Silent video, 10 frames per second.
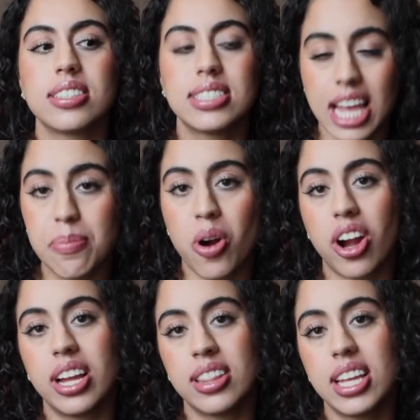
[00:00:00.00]
take
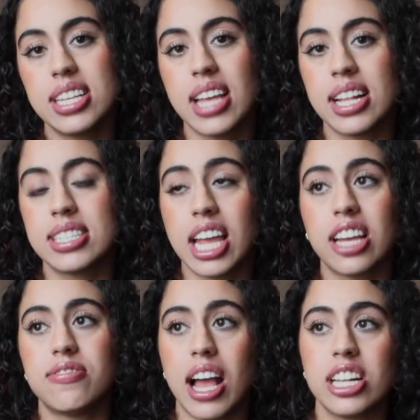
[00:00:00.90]
part in these and
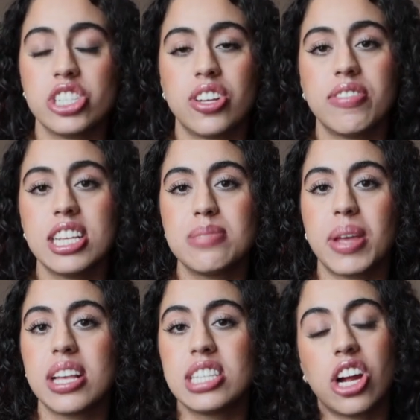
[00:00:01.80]
take advantage of these,
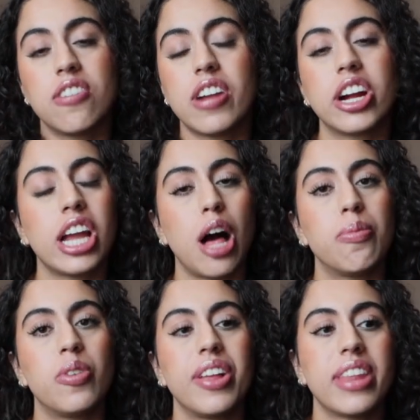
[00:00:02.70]
because they are very
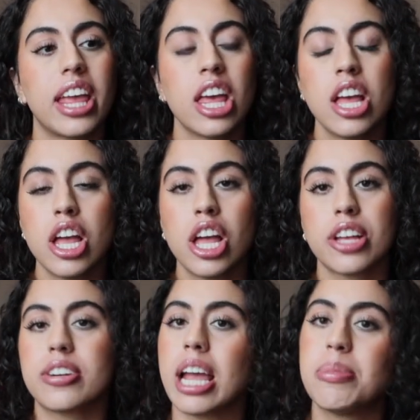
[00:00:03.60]
helpful, and like
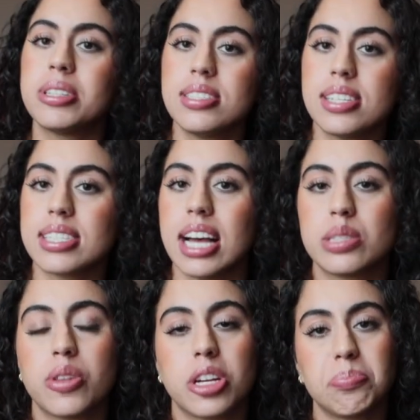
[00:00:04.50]
you're able to
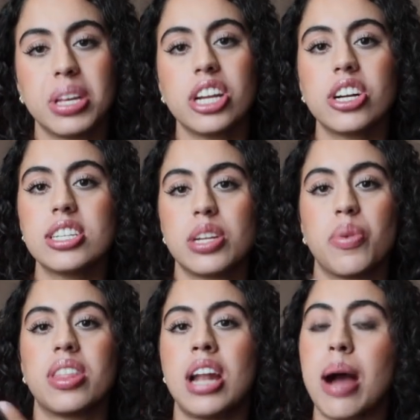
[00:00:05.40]
discuss with your peers and
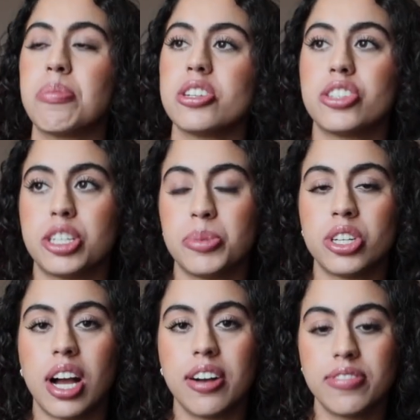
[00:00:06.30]
with an upper
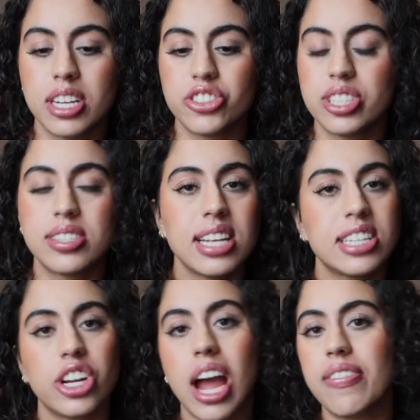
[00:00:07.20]
termer of just things
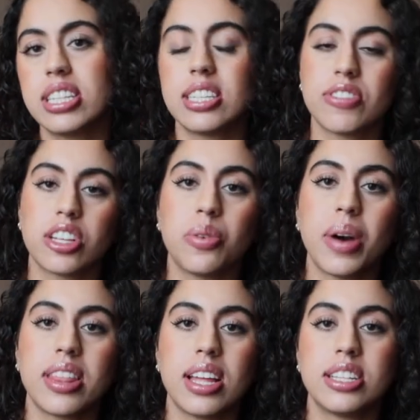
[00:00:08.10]
that you're having
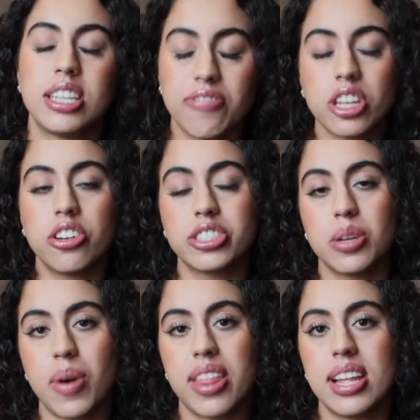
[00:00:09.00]

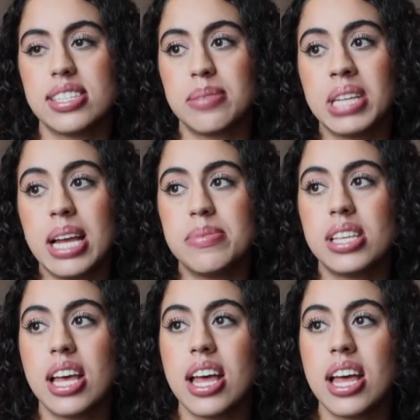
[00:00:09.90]
difficulty with. And sometimes